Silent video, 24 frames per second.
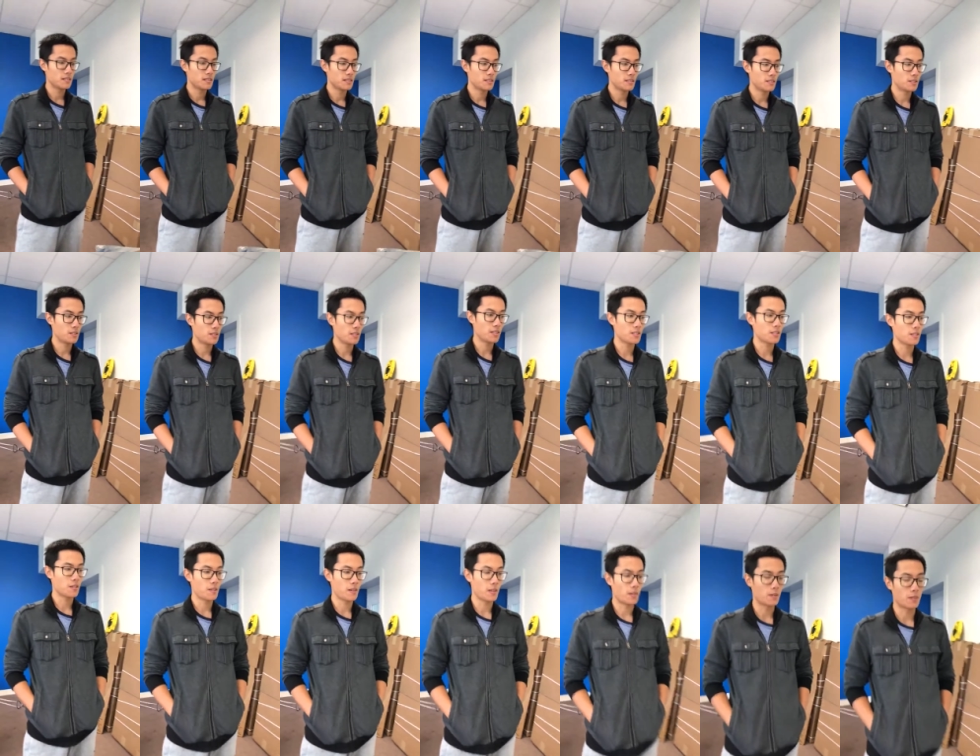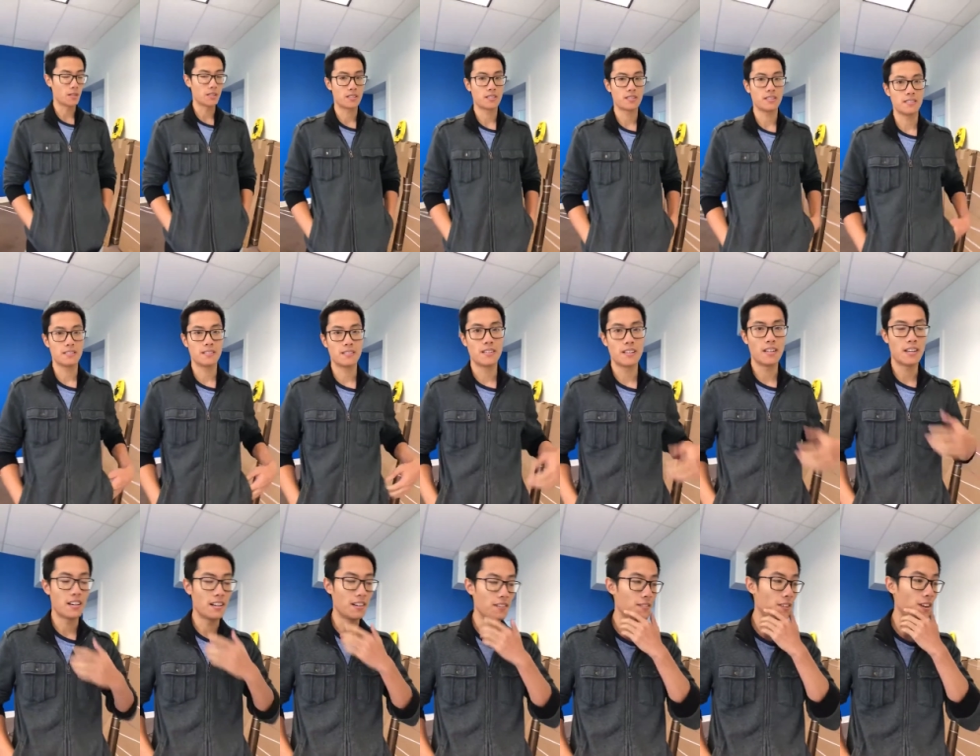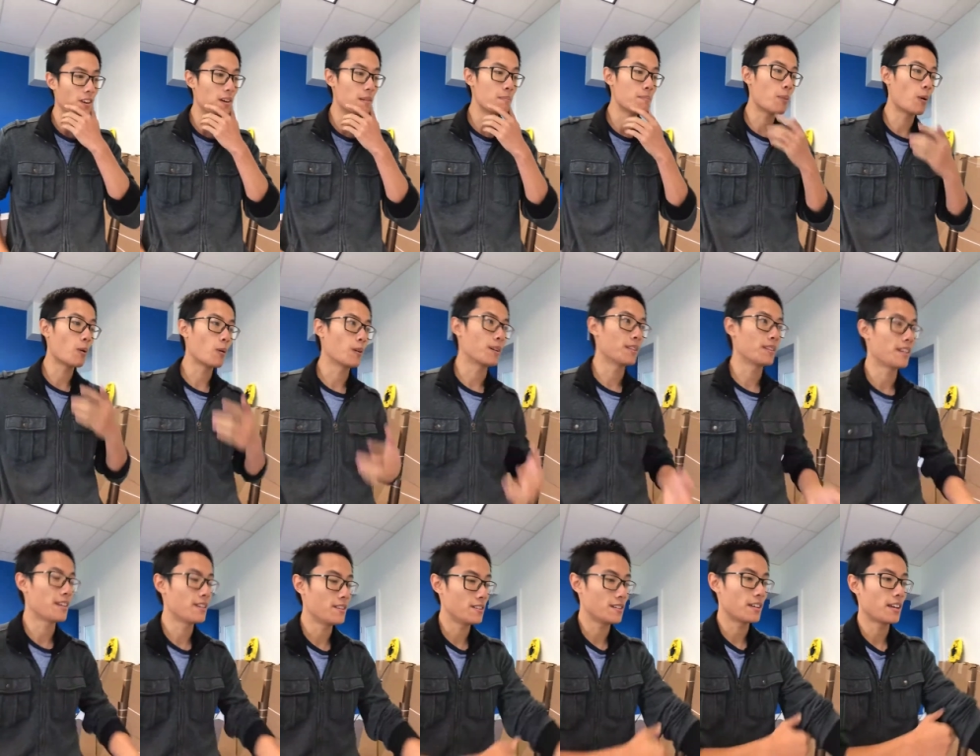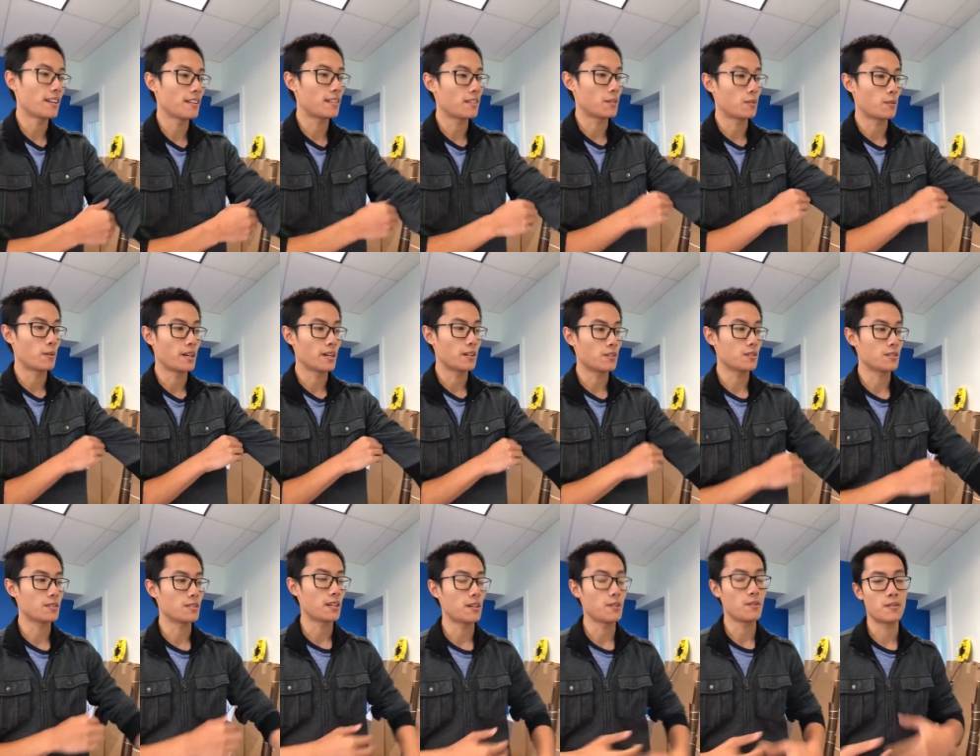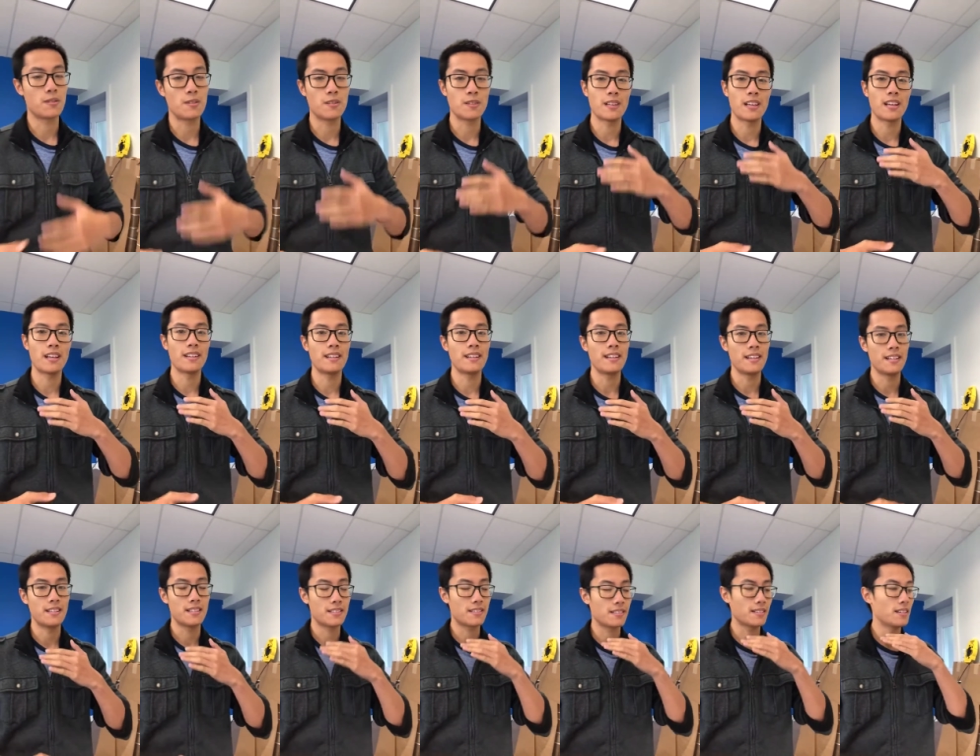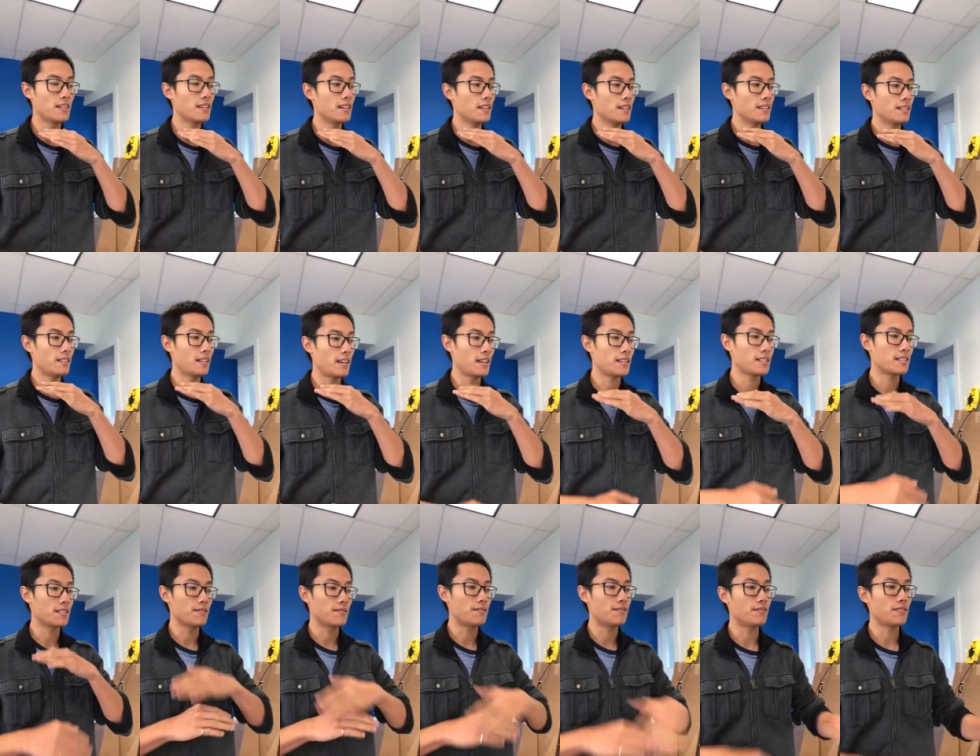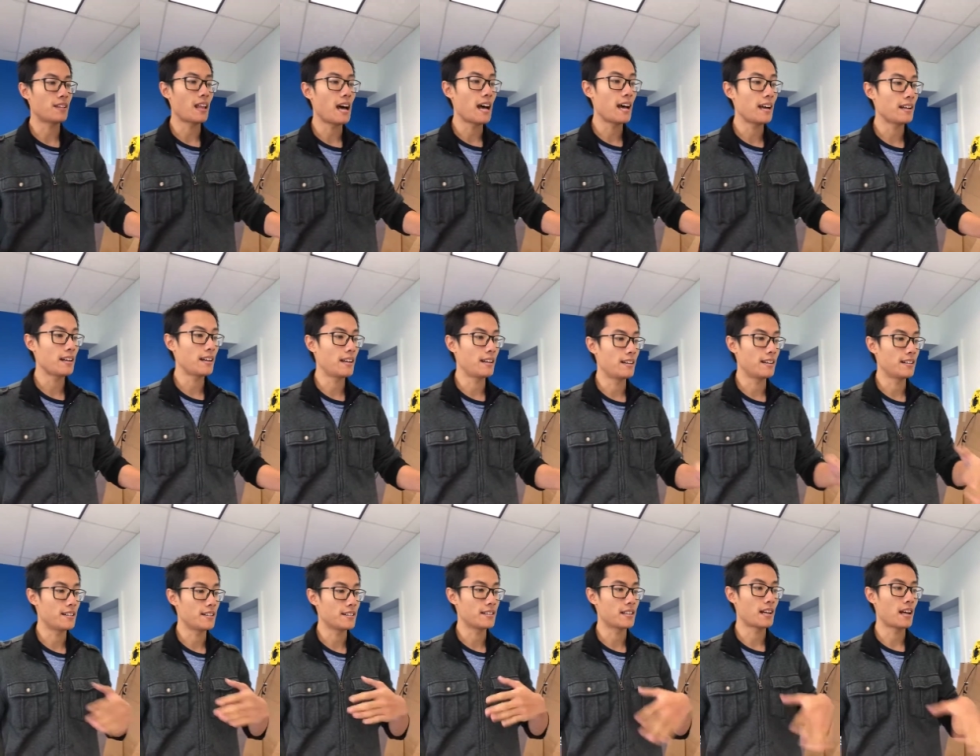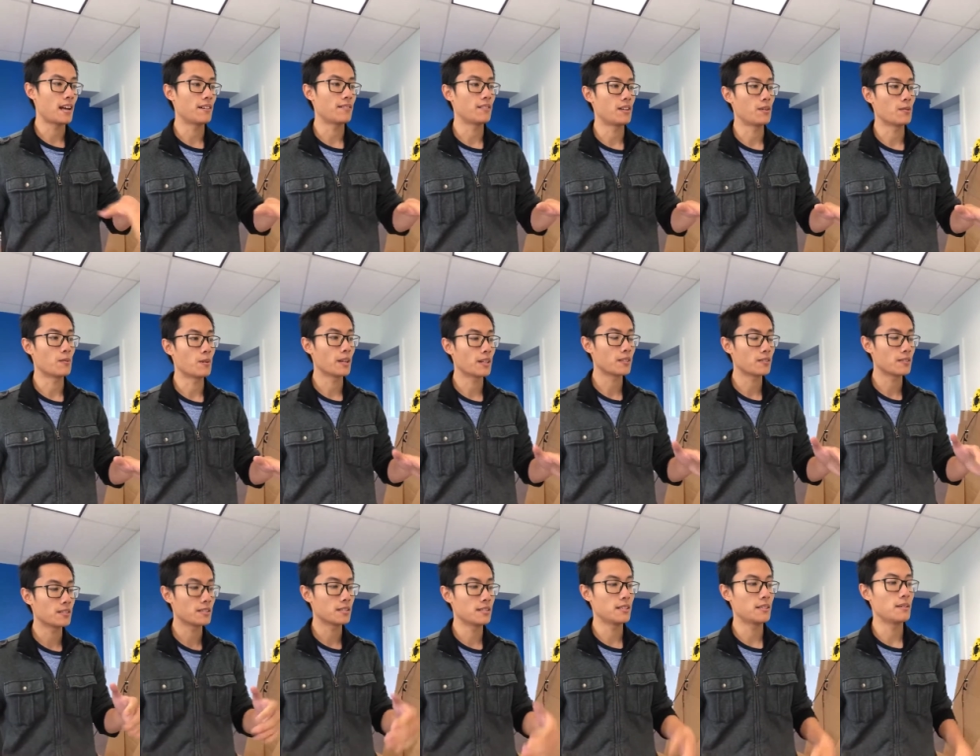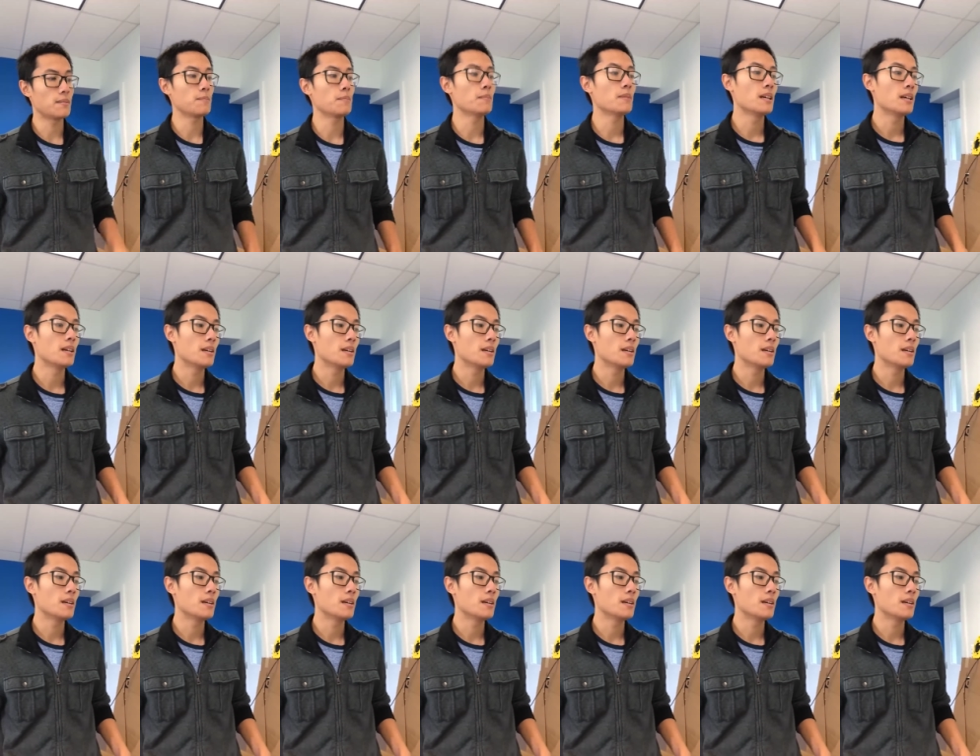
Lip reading: So that's a great question. Very important that you get the wrinkles out so that it's nice and flat and it doesn't have any wrinkles in them,